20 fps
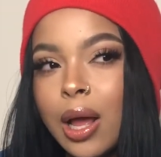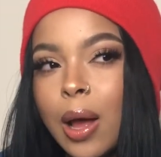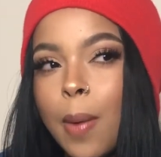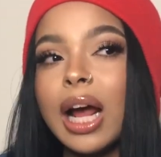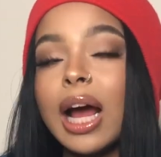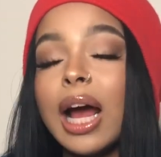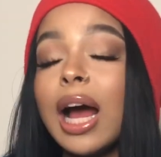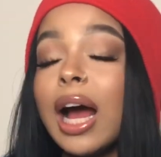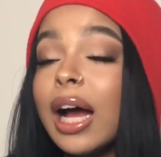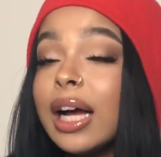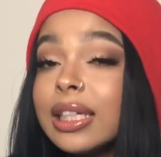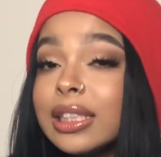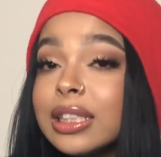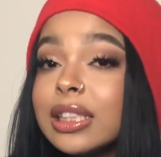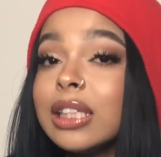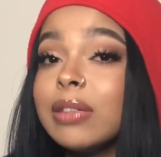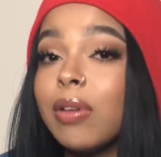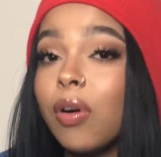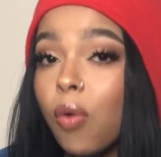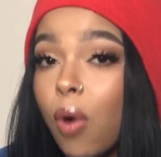I
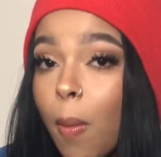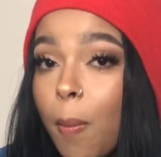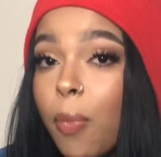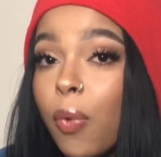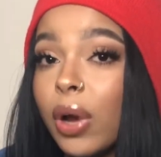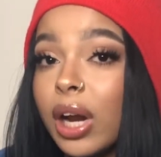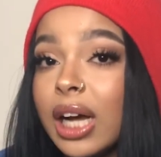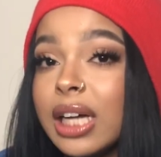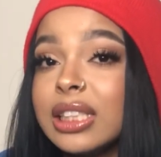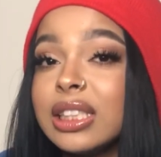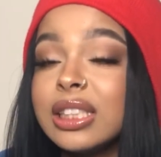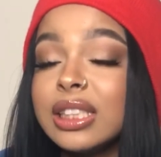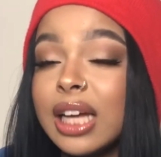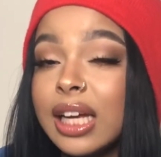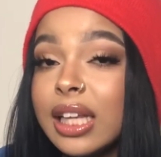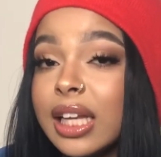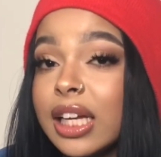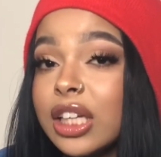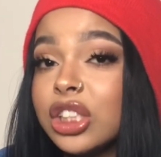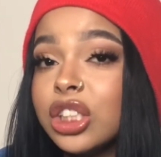asked him at one point, I
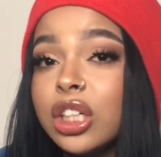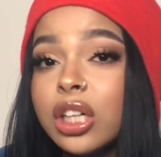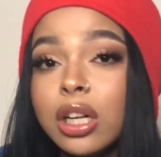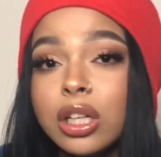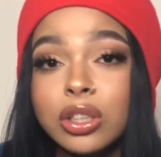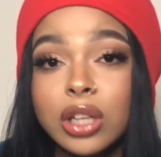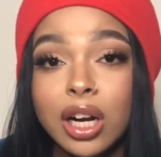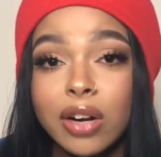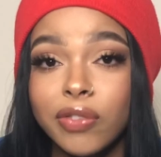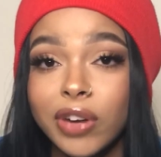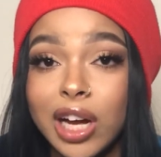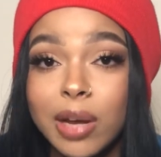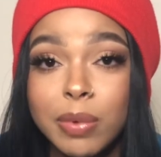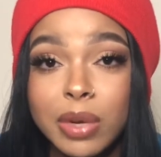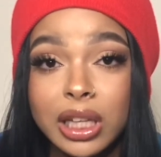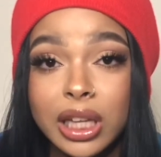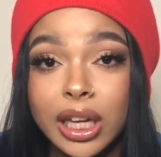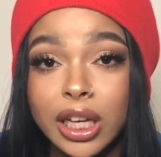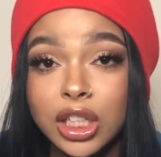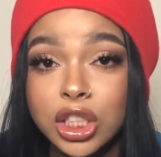said, like, is she gonna try and fight
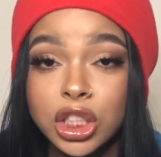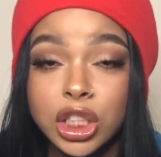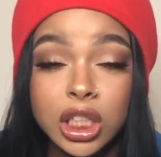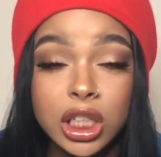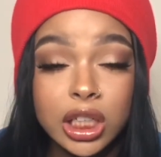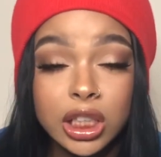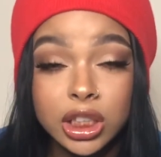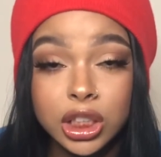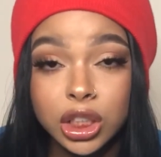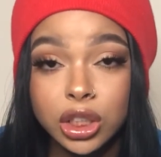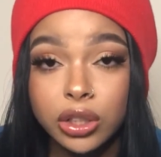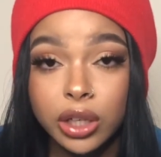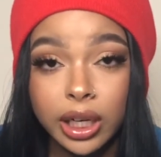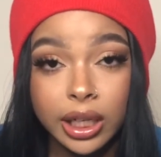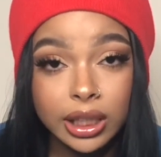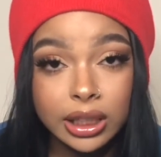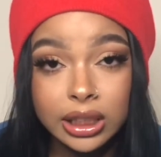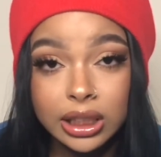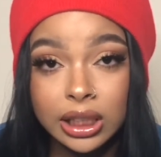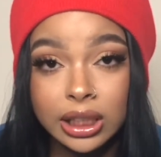me? Like, is she
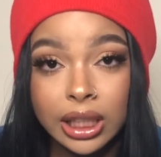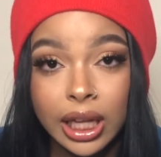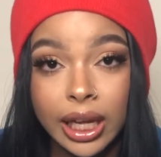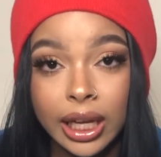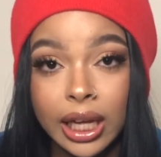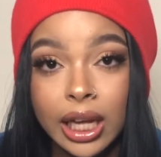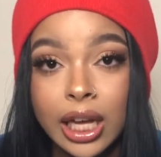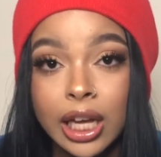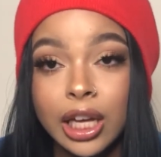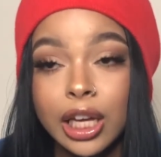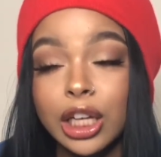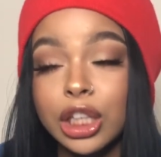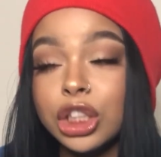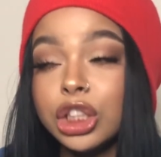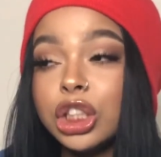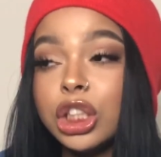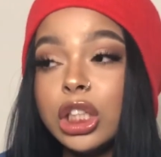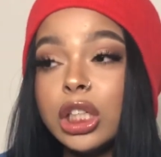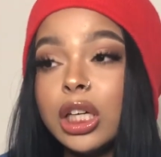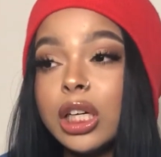crazy? Like, is
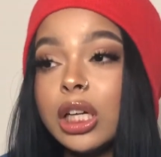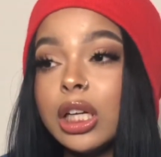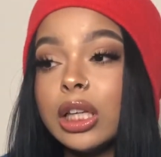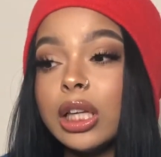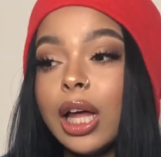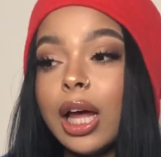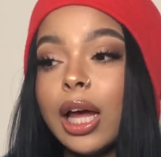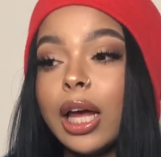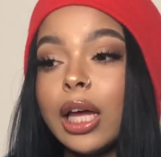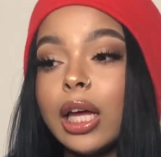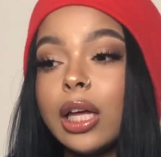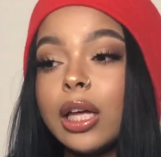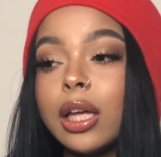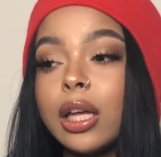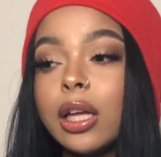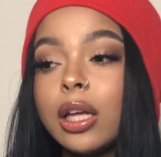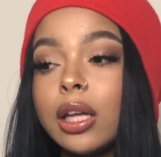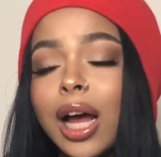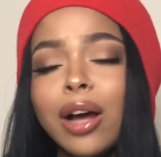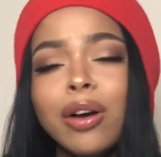she gonna,
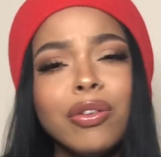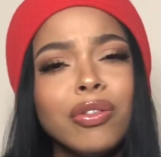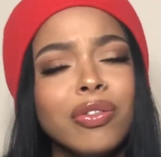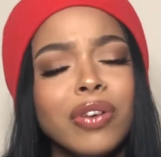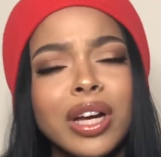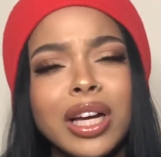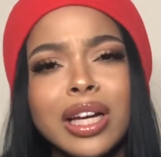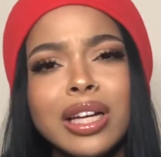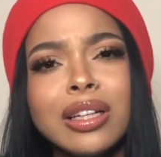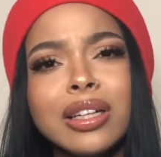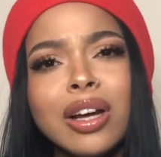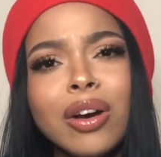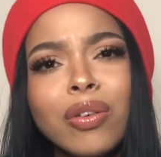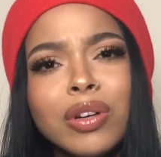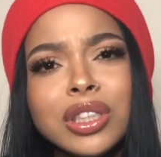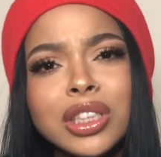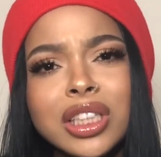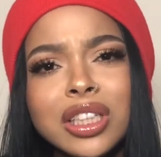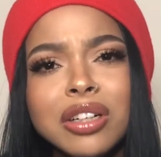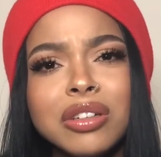like, I don't fucking know.
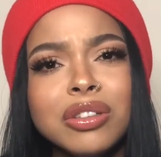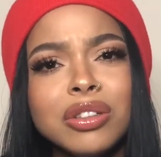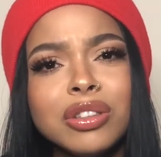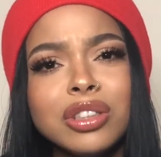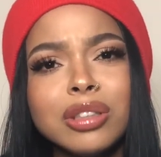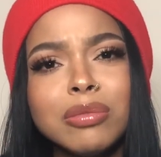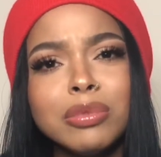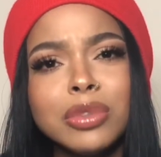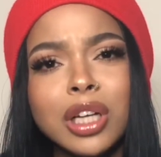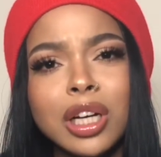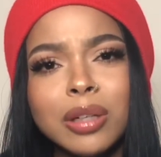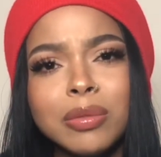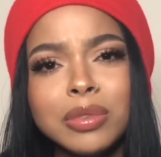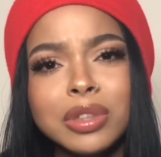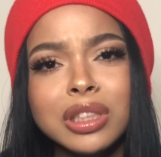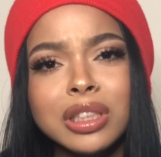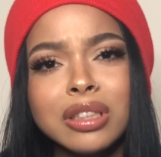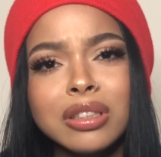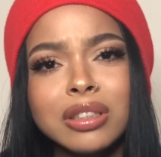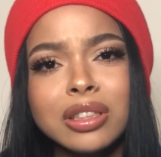Is she gonna do some dumb
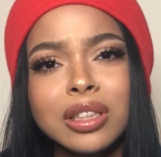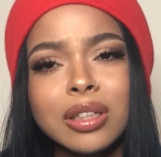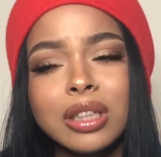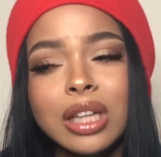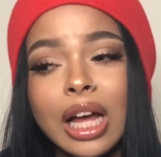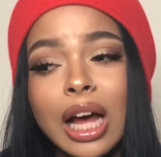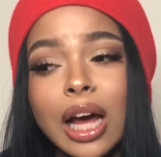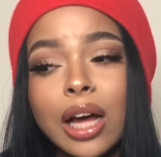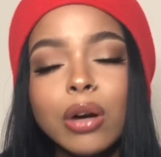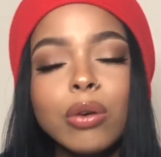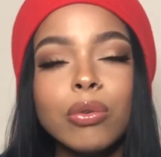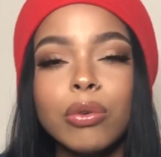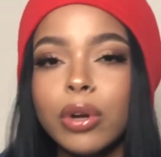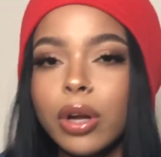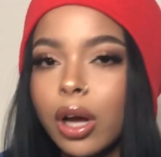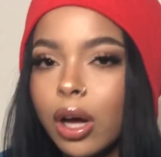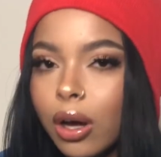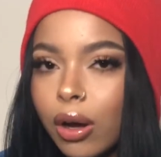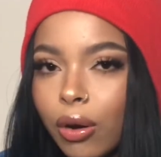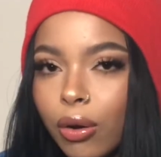shit or something? I don't
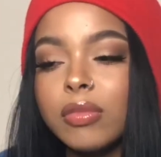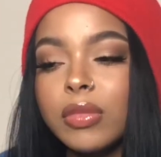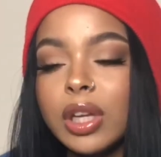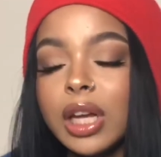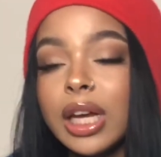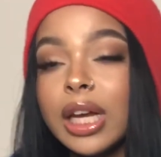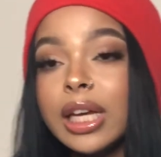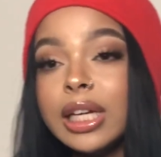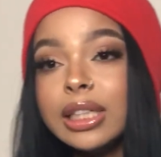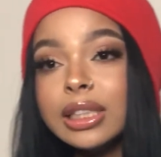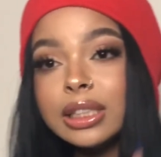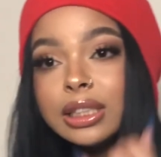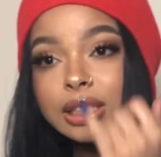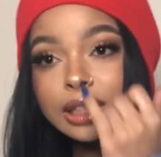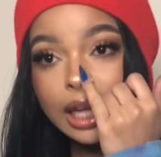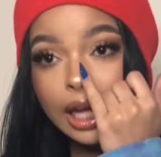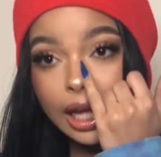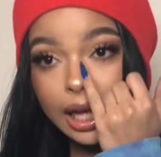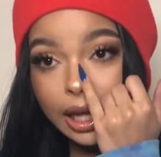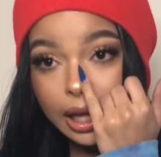know. He
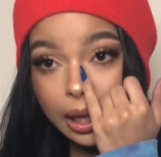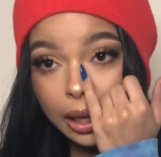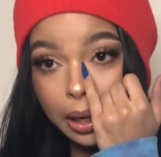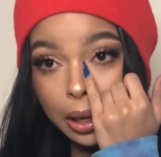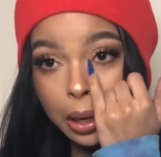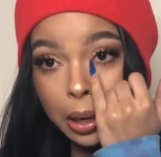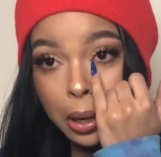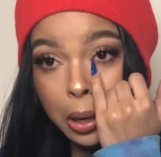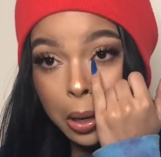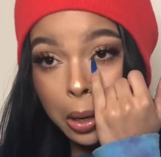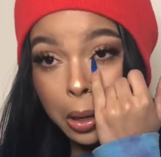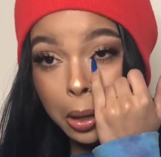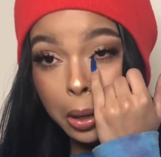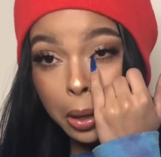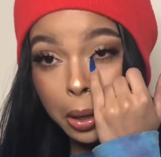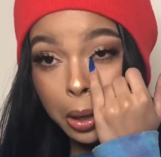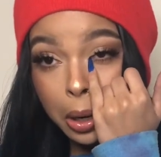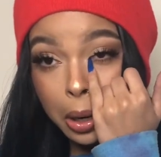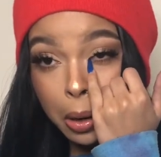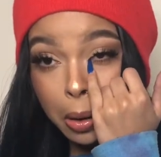said
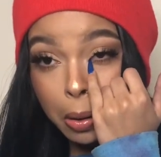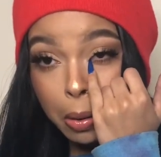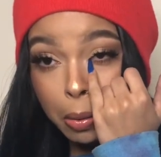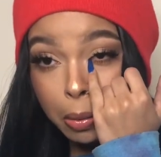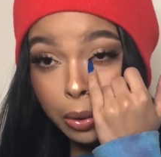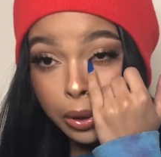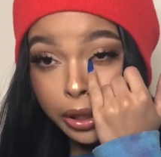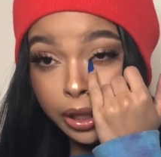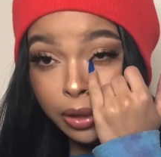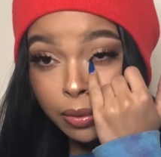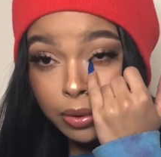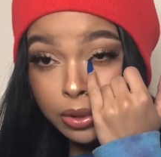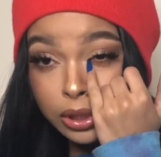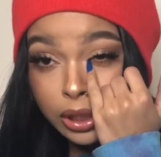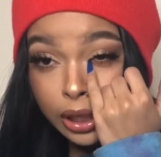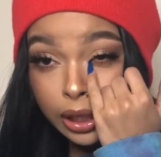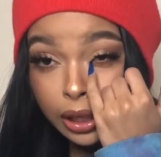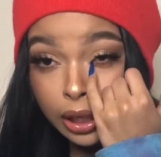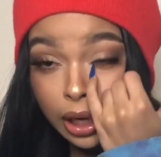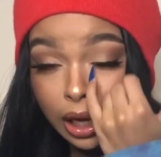no. Like, he was
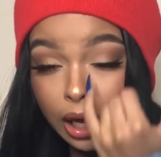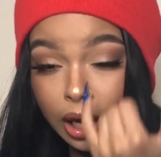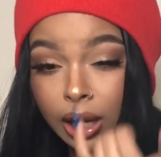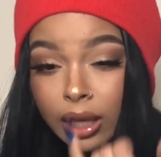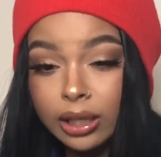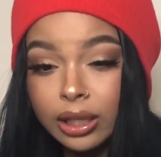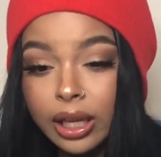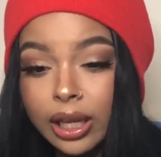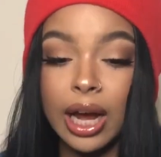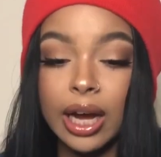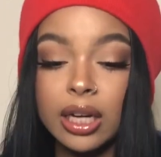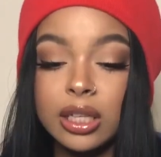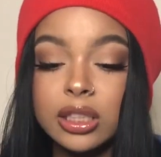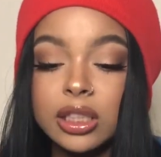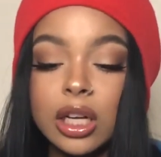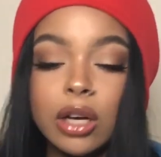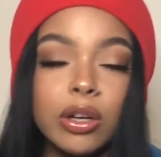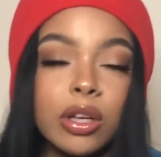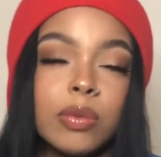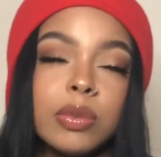like, nah. Like, I could just
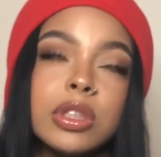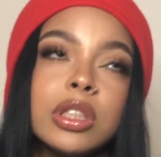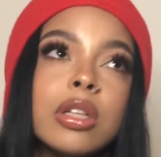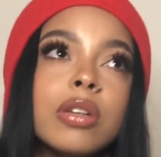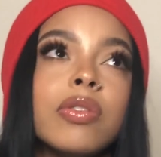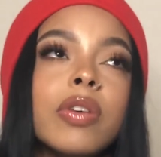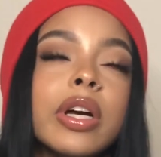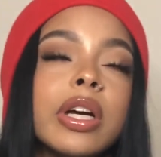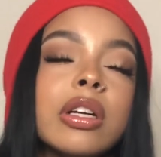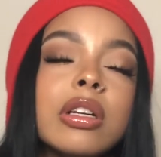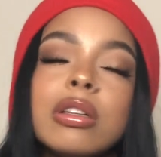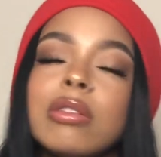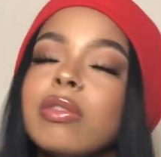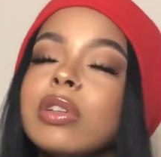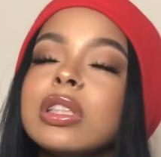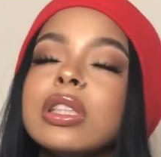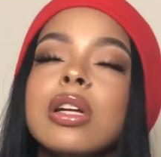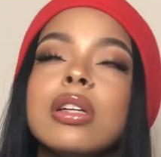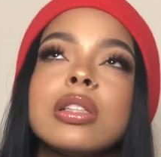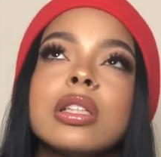tell he was so fucking
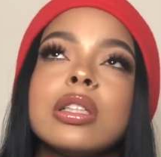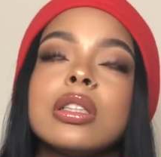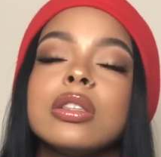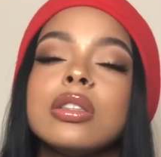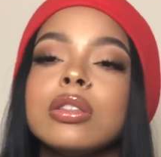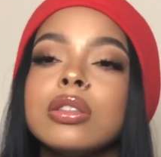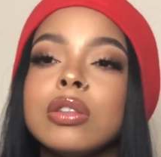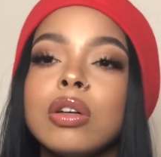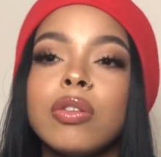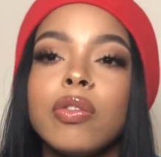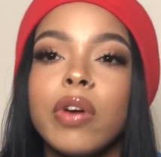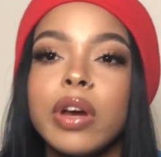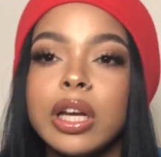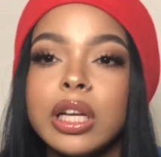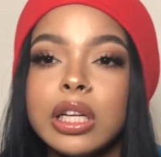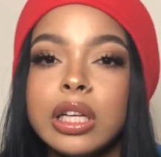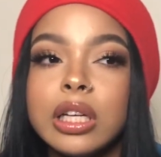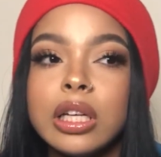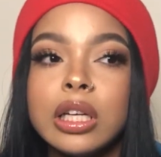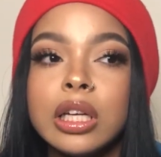nervous. And I was like, this is so
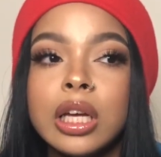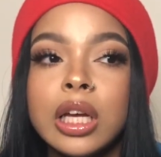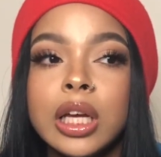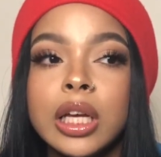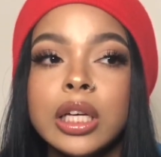fucking E.